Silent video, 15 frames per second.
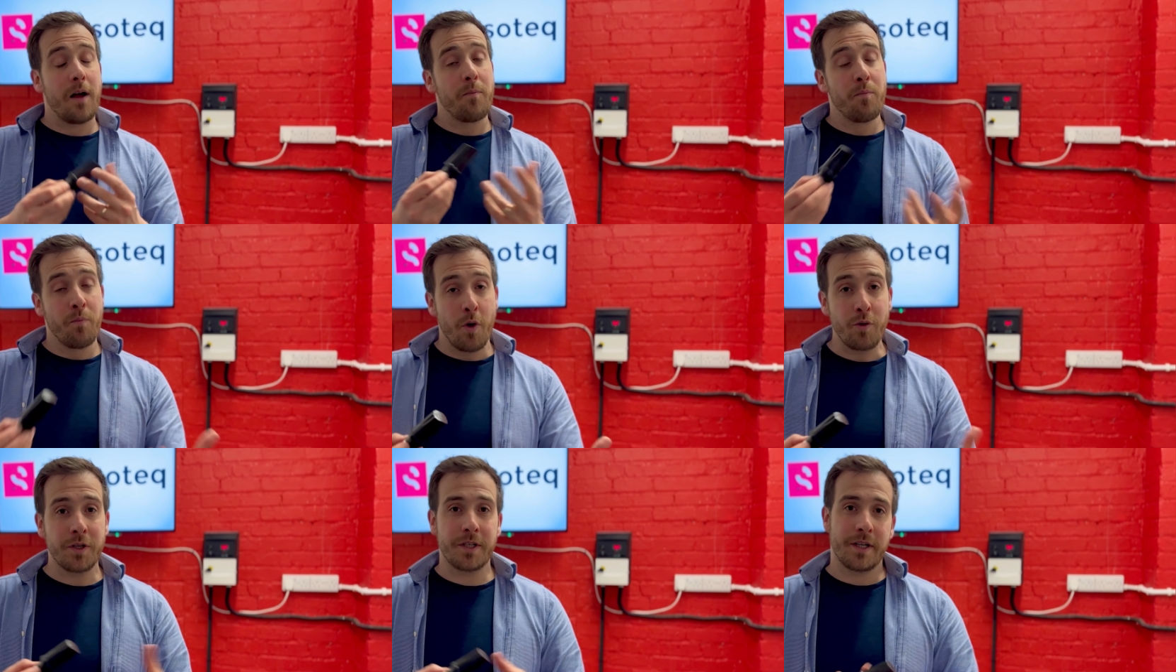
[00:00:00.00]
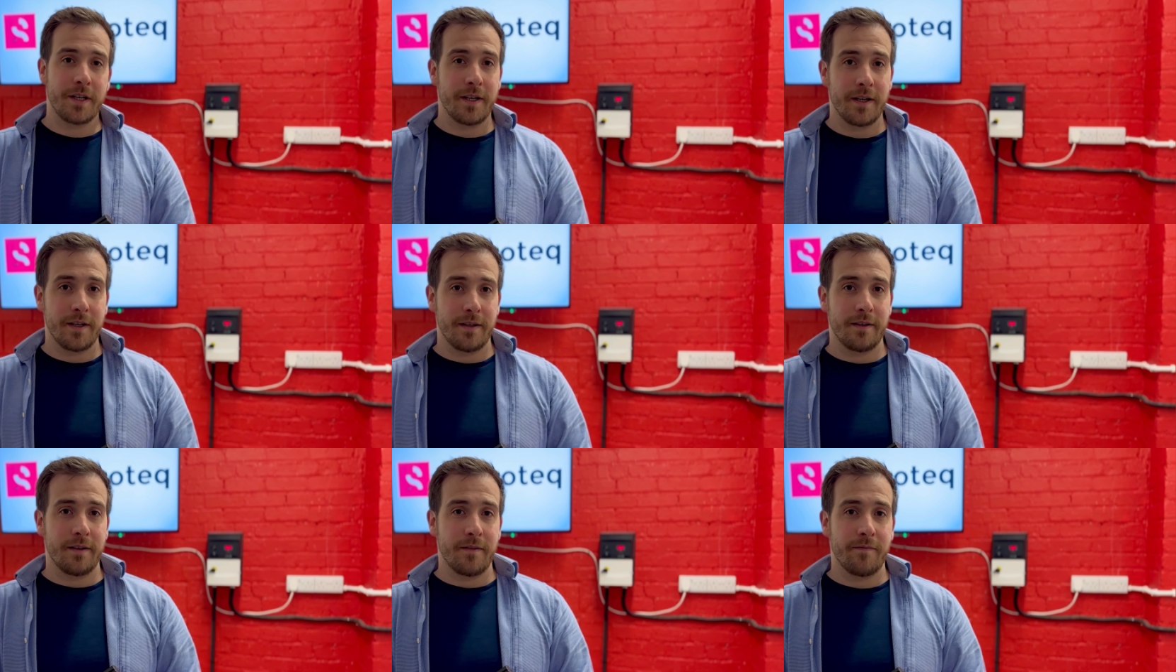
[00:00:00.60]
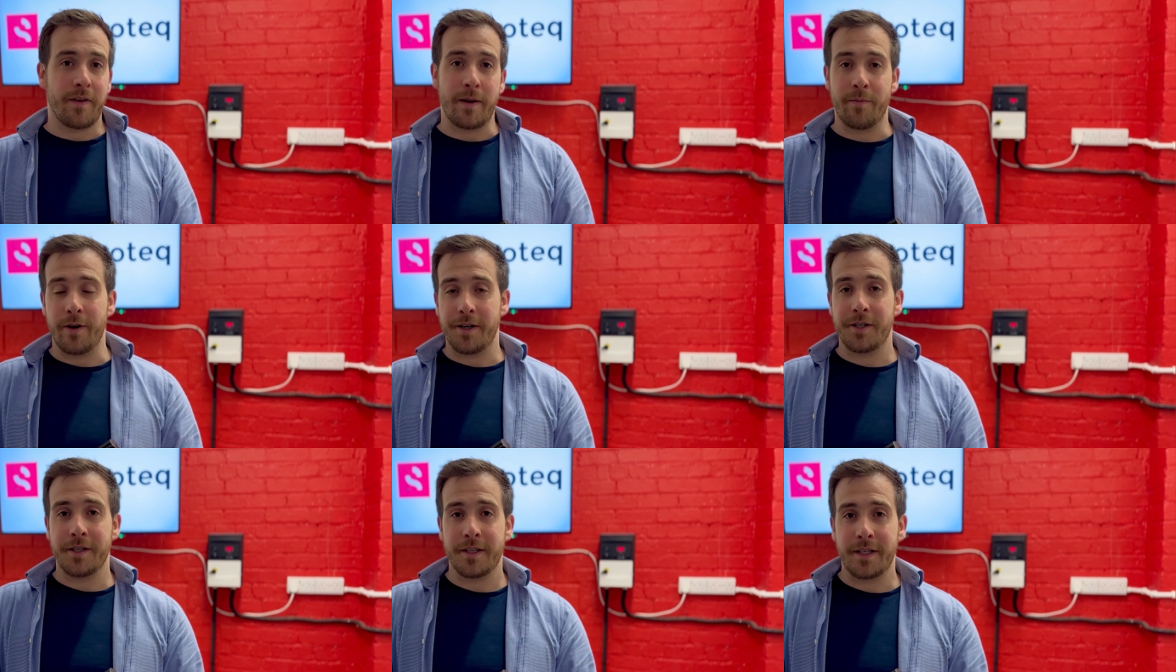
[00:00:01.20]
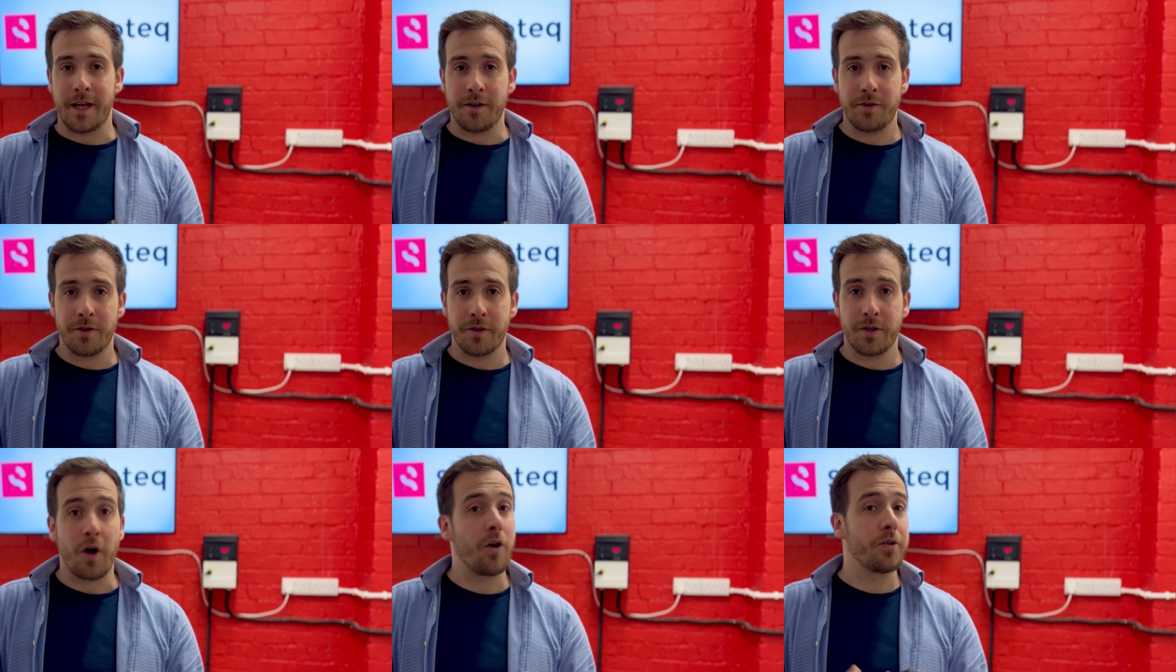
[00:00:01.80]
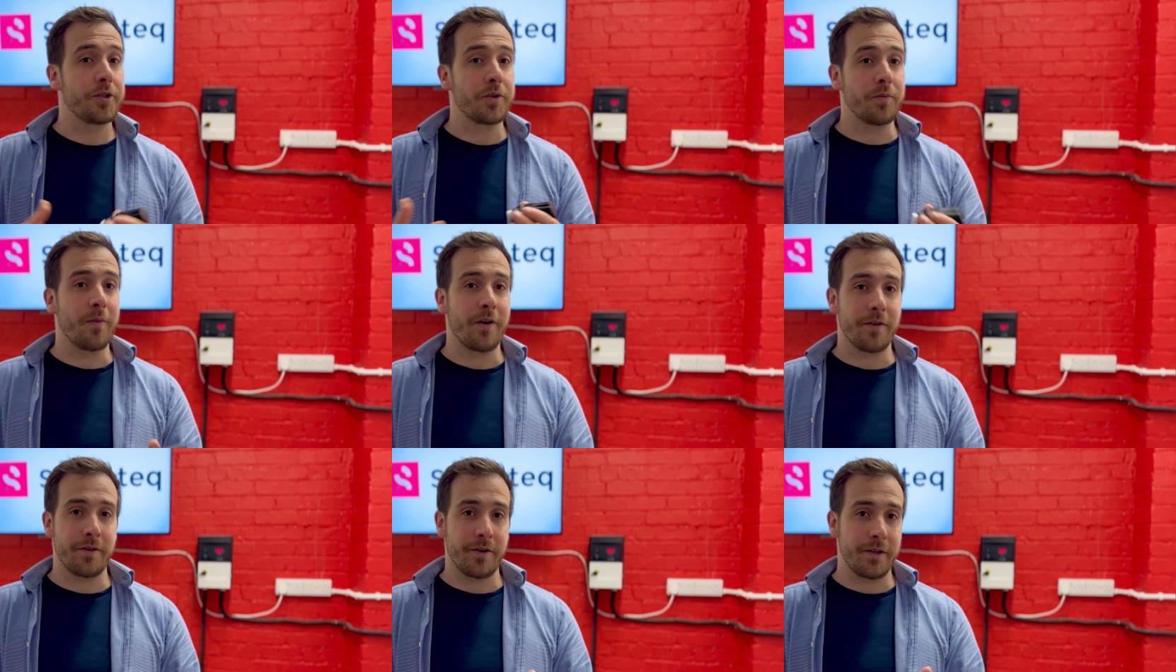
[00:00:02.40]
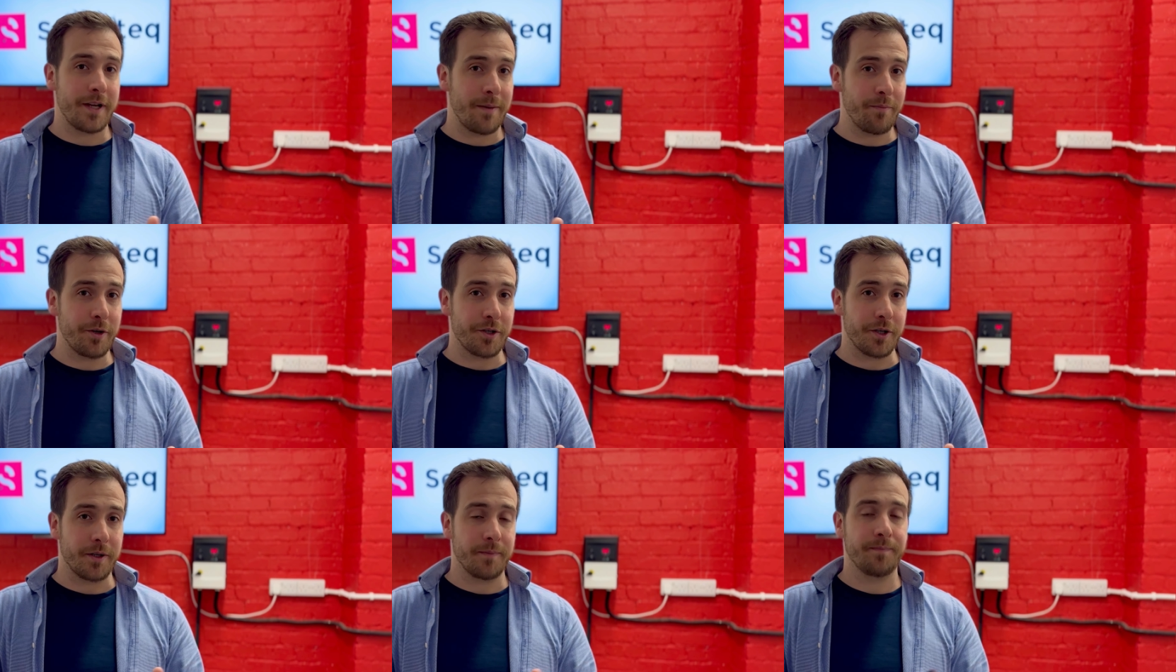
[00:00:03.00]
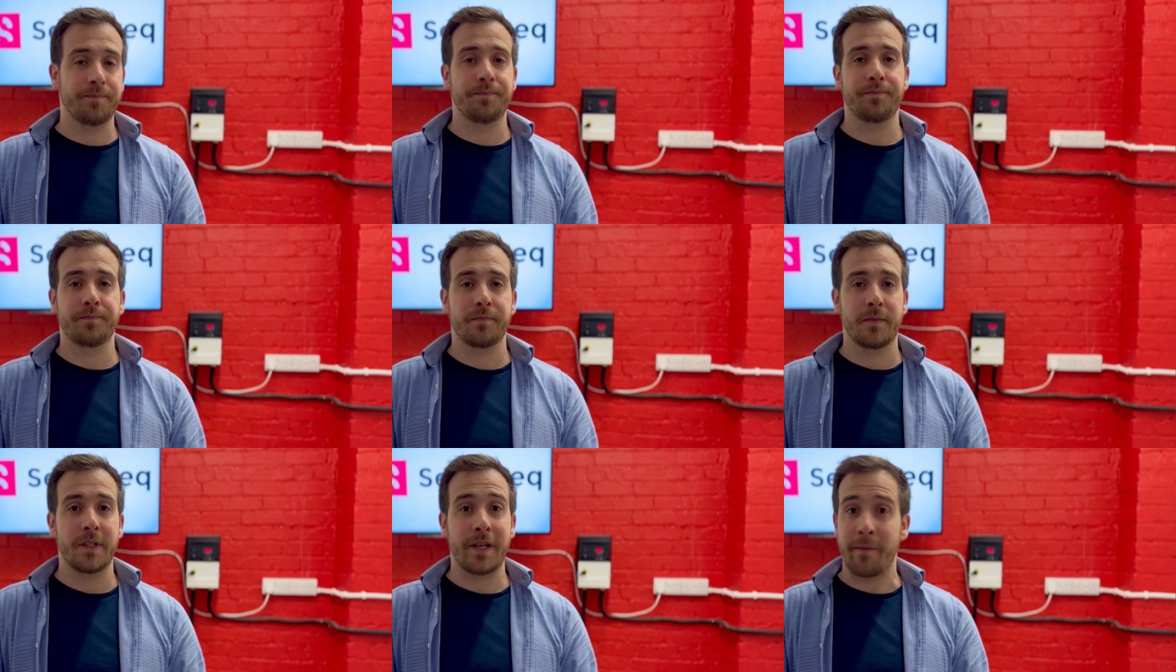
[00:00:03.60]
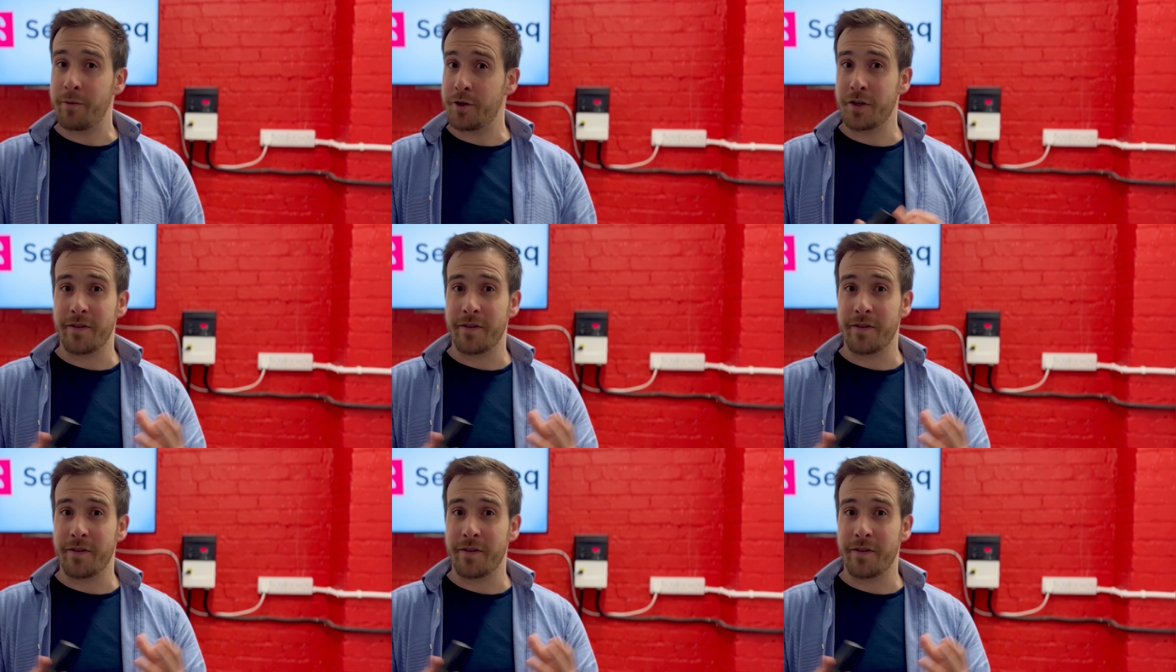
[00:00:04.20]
Most vibration sensors also monitor temperature. Temperature is a